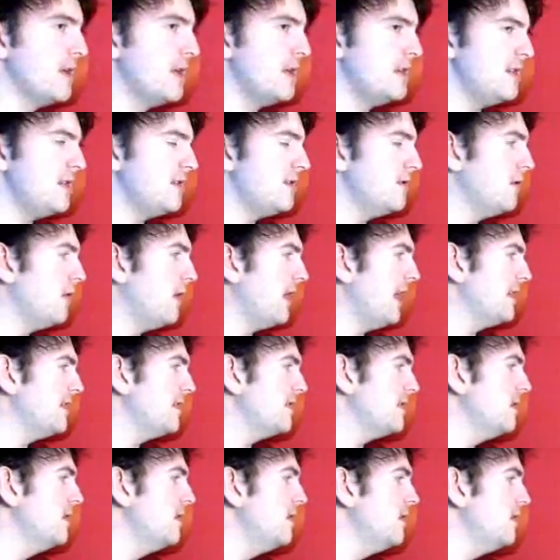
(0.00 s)
it's just not as
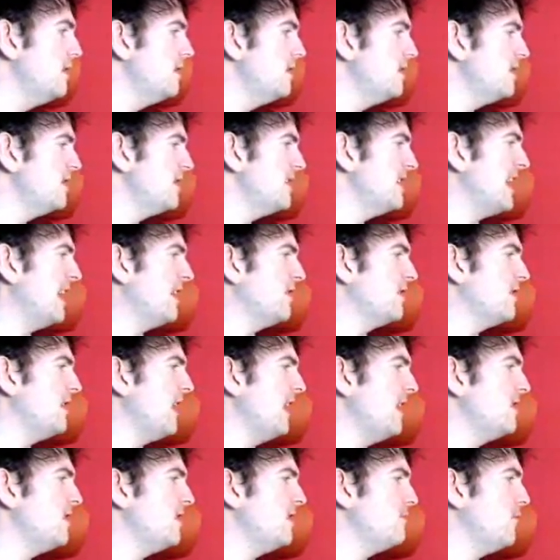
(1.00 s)
subtle.
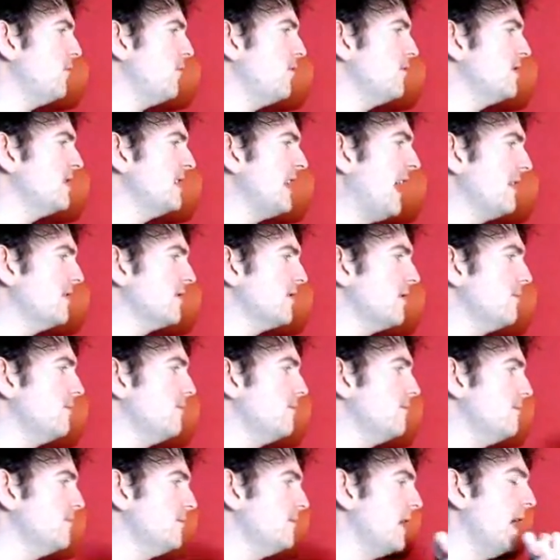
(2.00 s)
It's just more subtle.
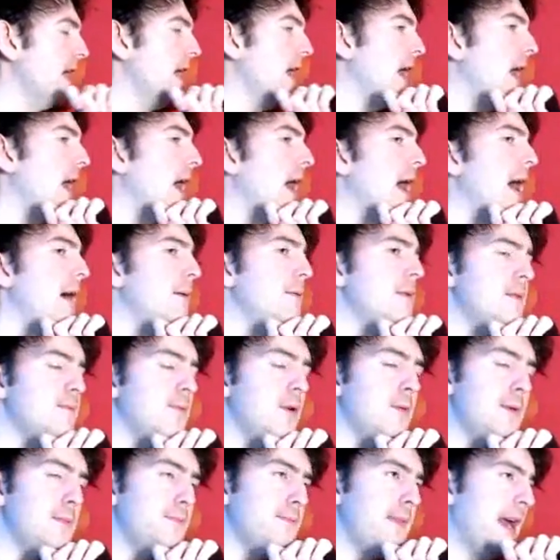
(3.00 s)
It's
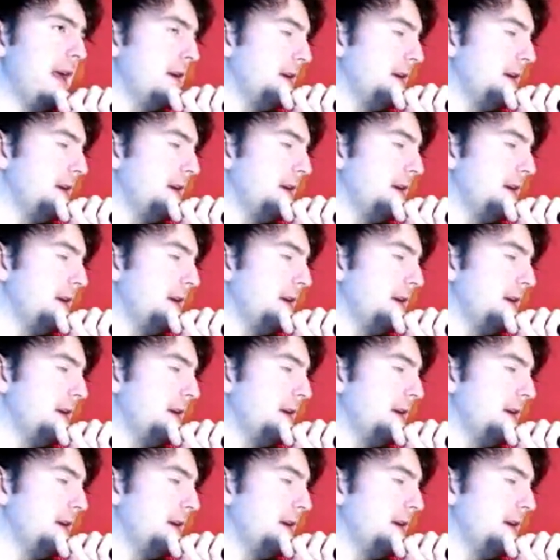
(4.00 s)
more of a meh.